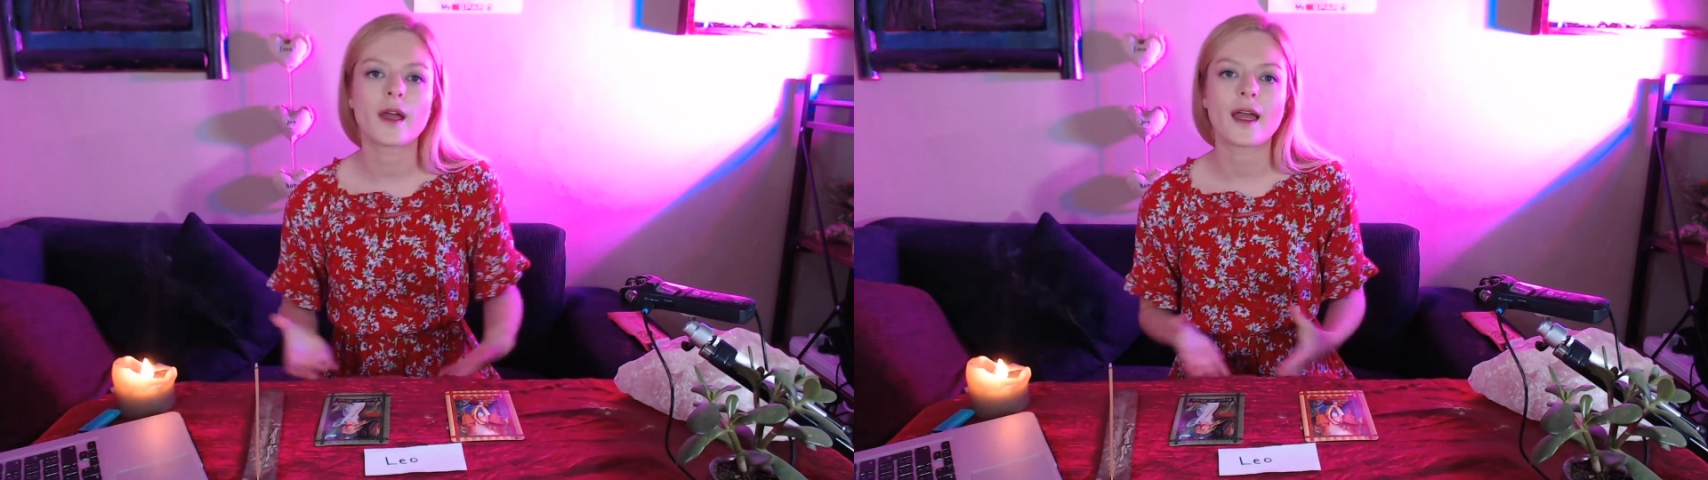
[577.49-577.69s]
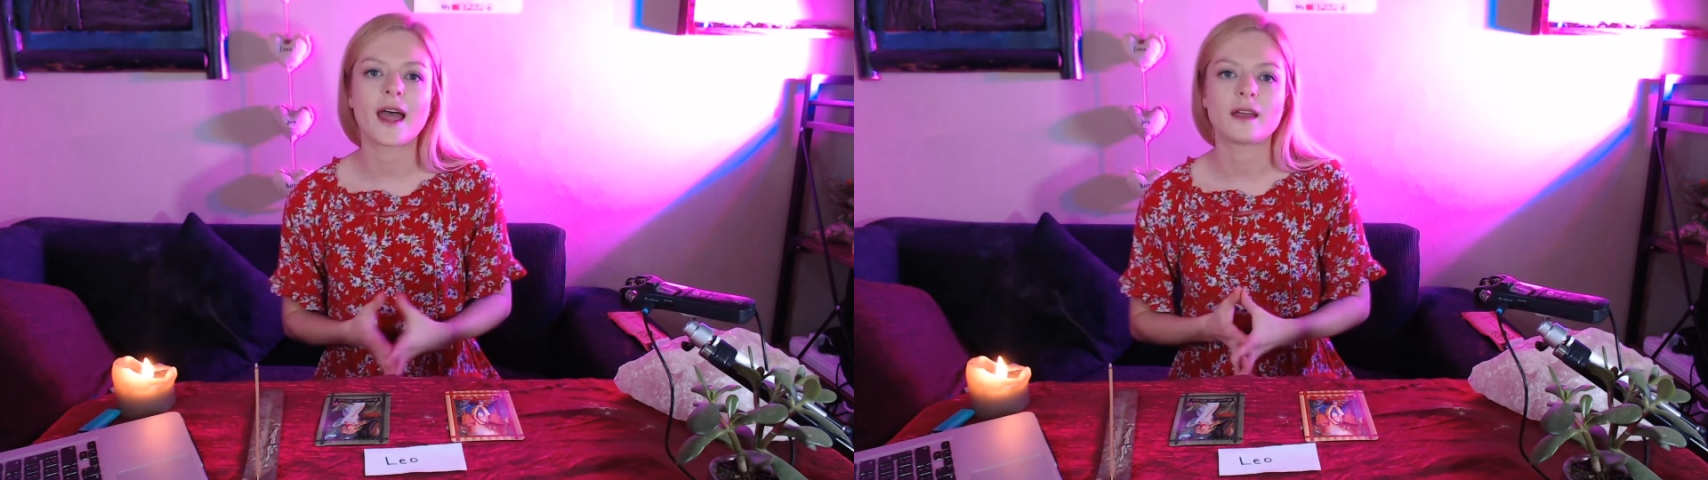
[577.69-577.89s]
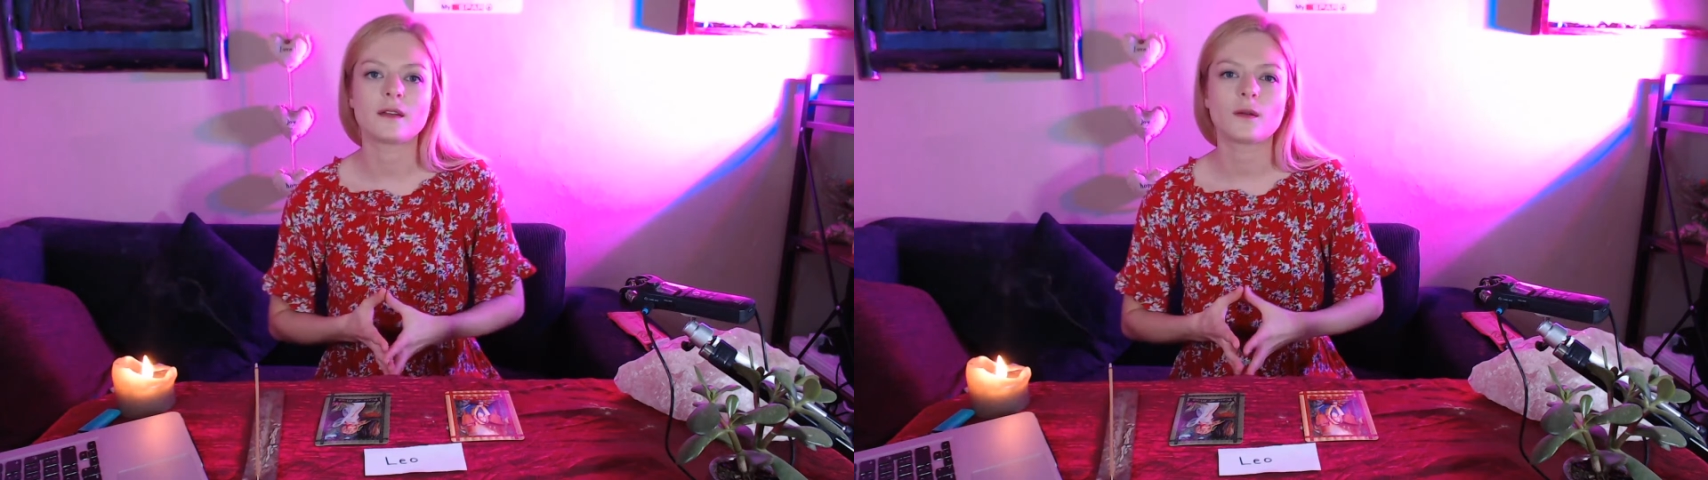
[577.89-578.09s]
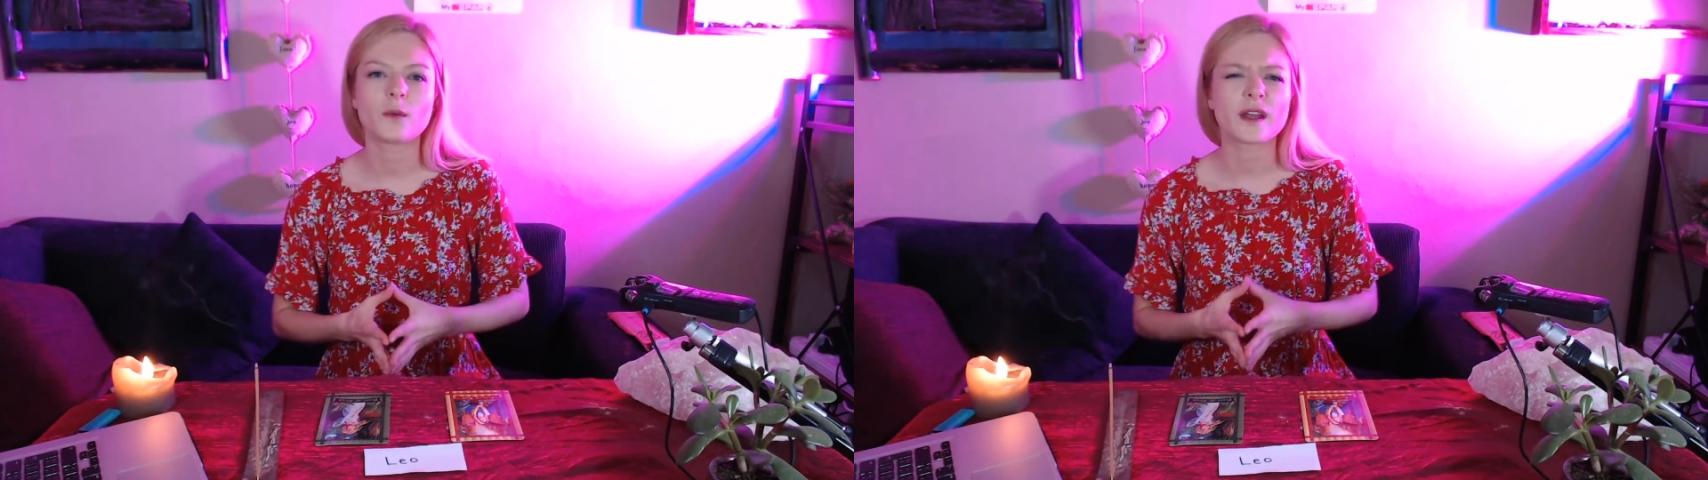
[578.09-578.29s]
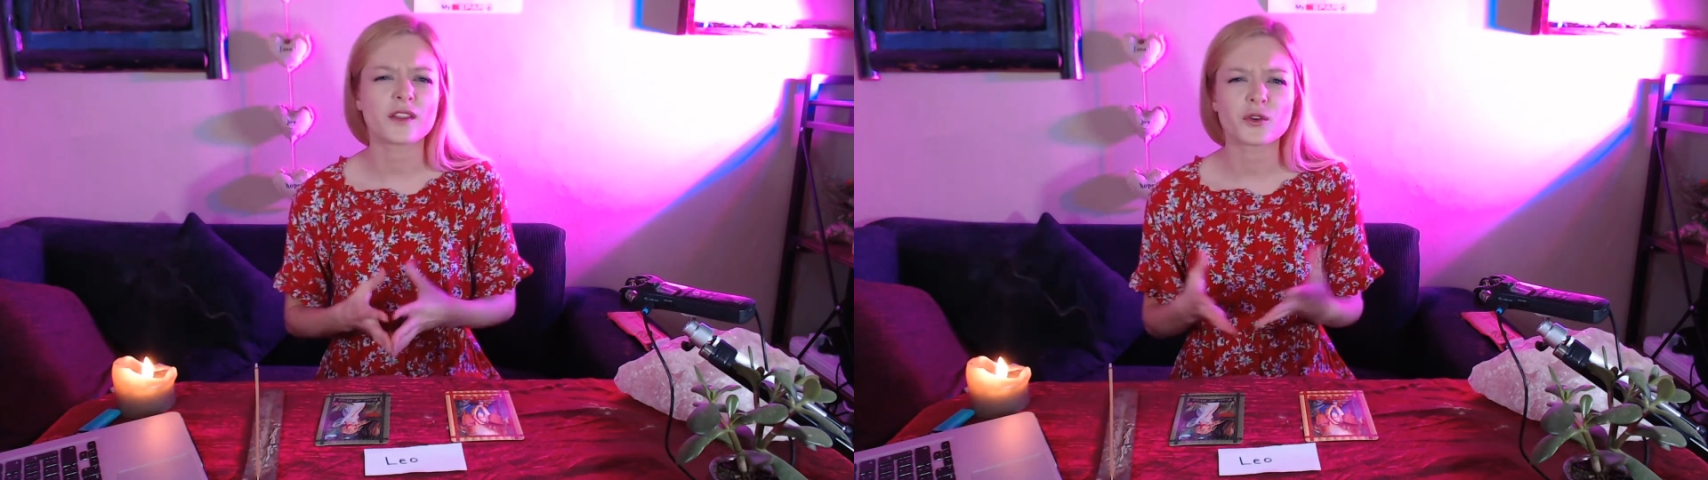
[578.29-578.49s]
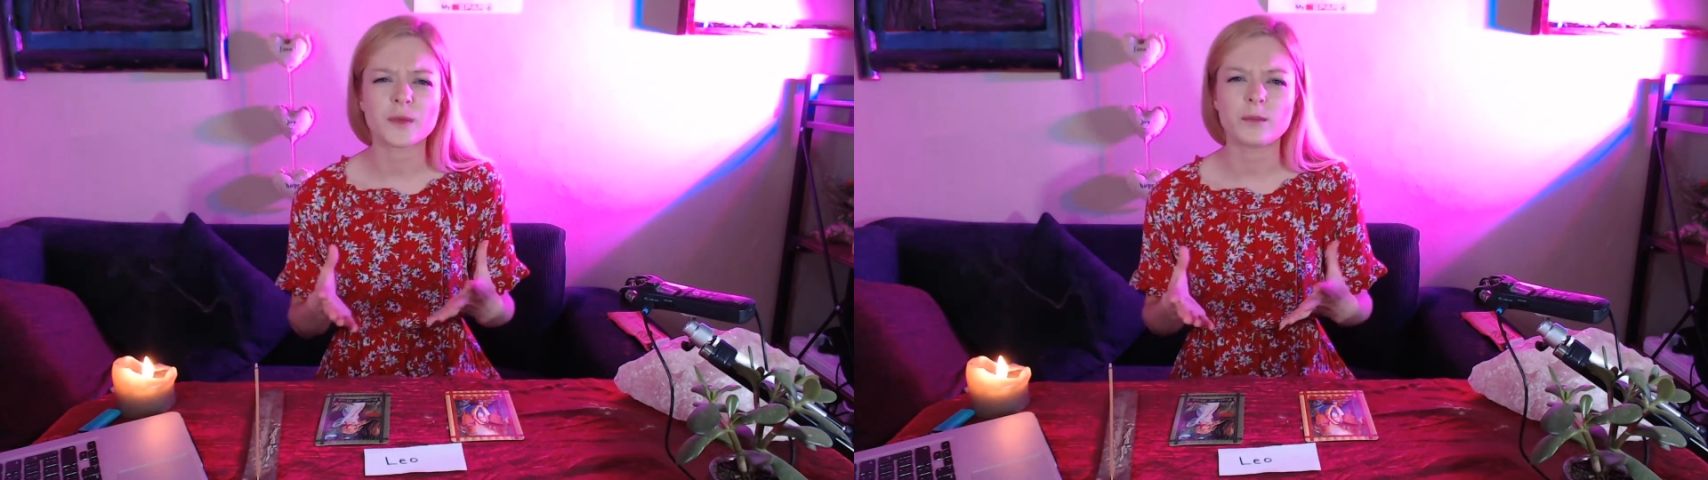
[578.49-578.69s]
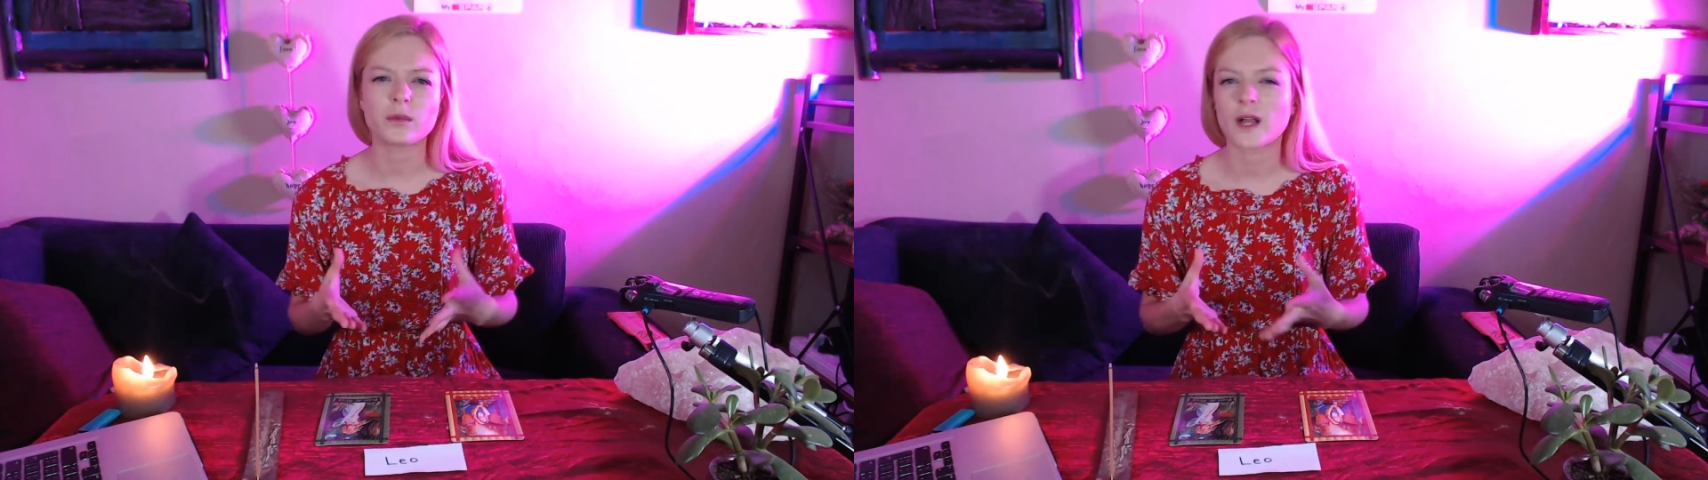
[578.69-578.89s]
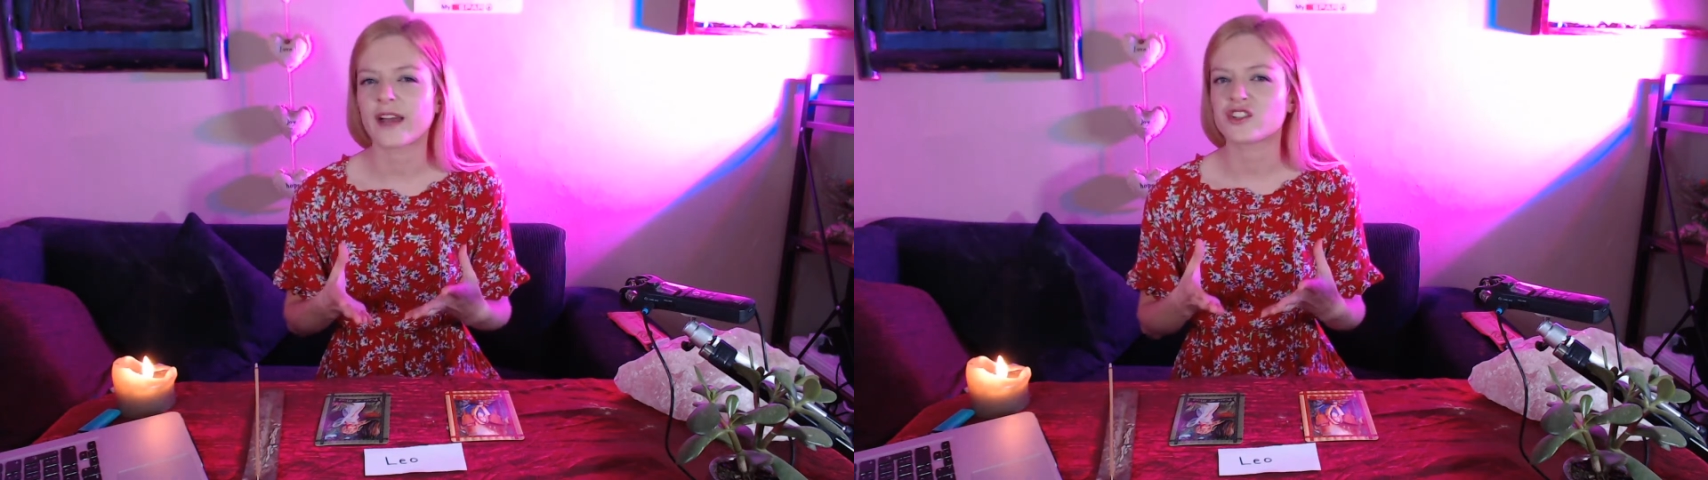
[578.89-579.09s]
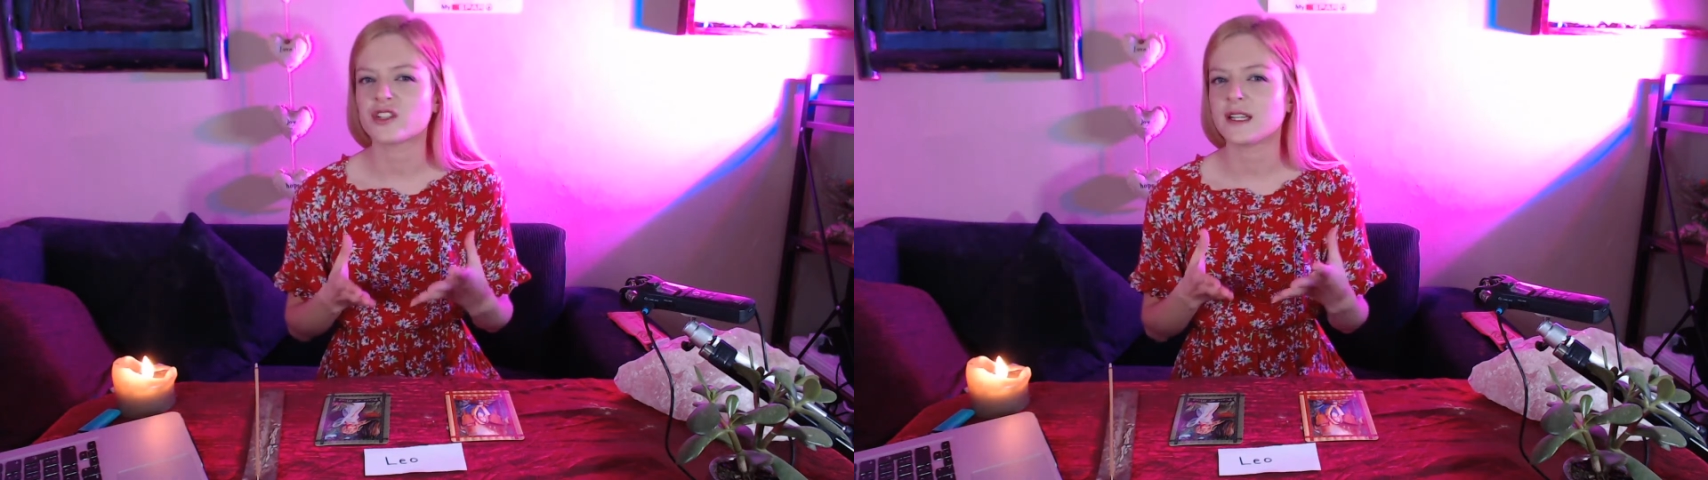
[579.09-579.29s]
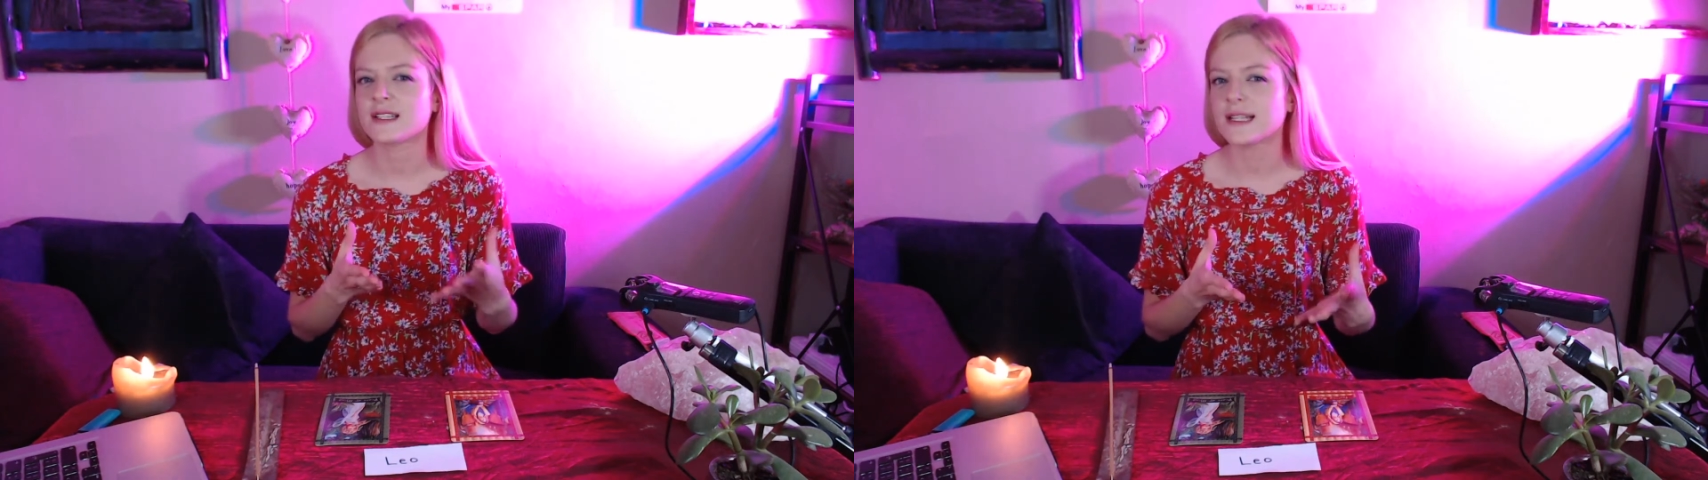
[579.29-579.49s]
and what other people
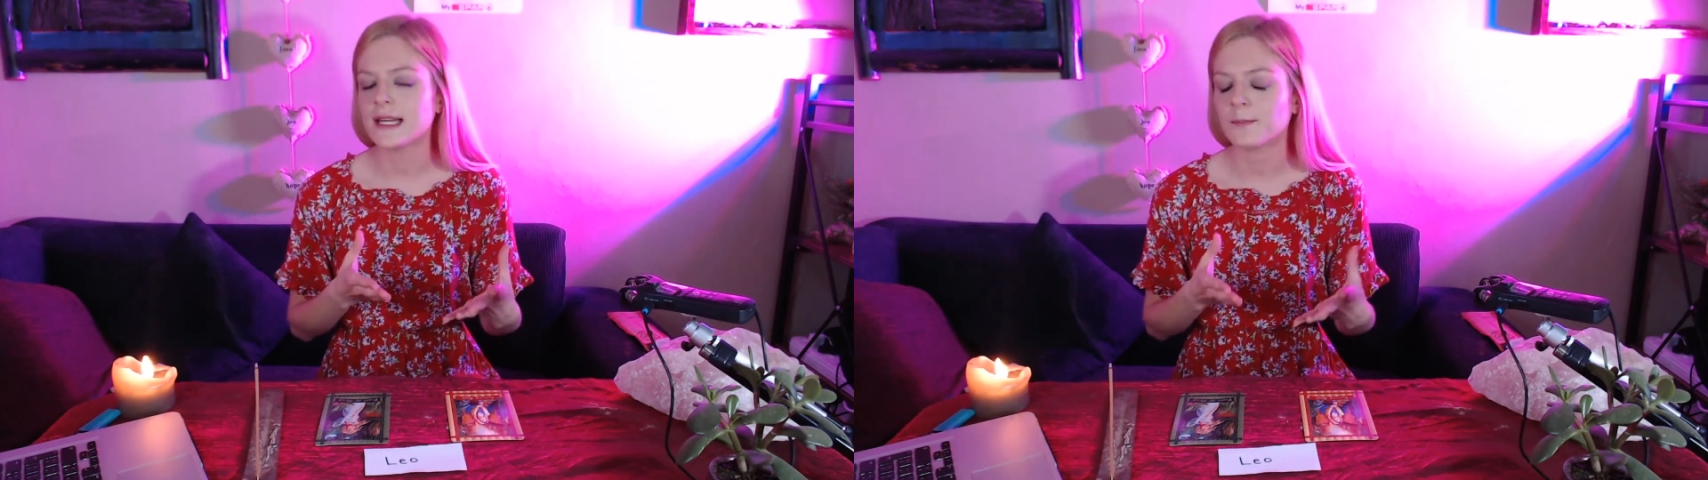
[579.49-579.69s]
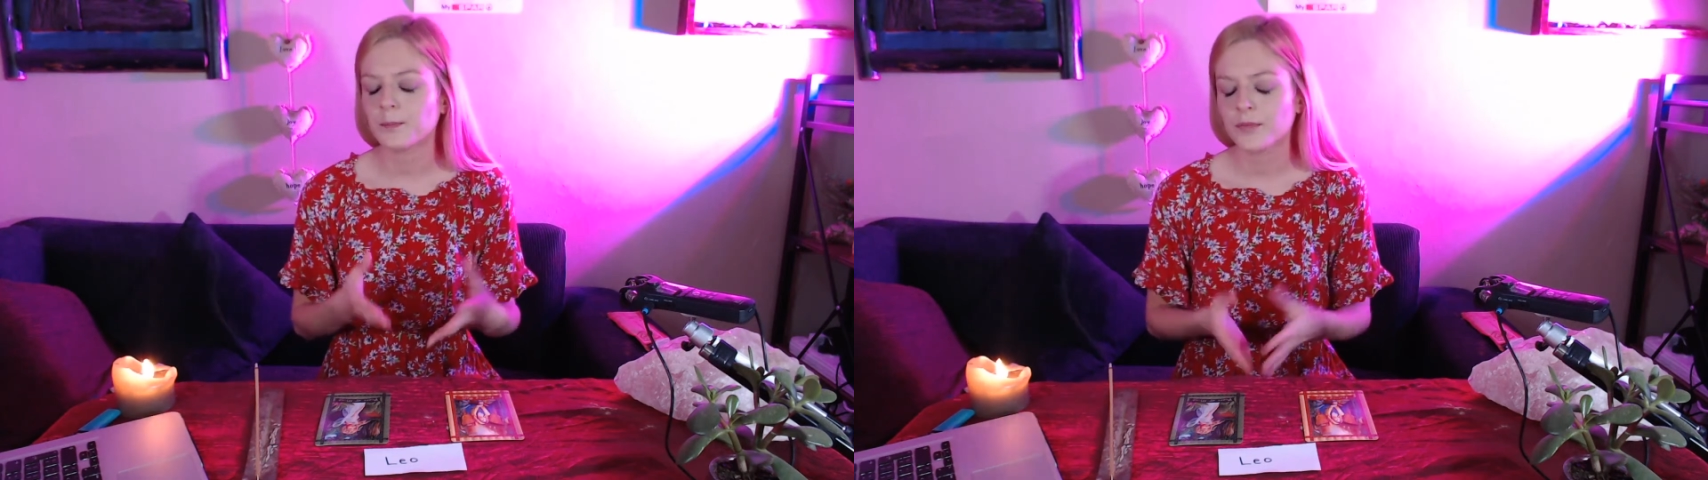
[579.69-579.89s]
actually see.